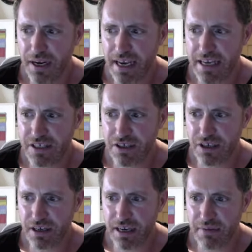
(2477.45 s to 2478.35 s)
It's
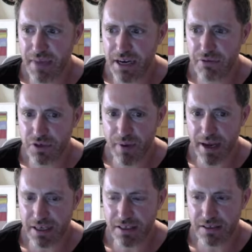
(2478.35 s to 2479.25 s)
in many
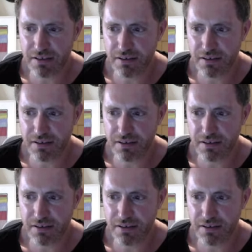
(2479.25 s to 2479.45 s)
respects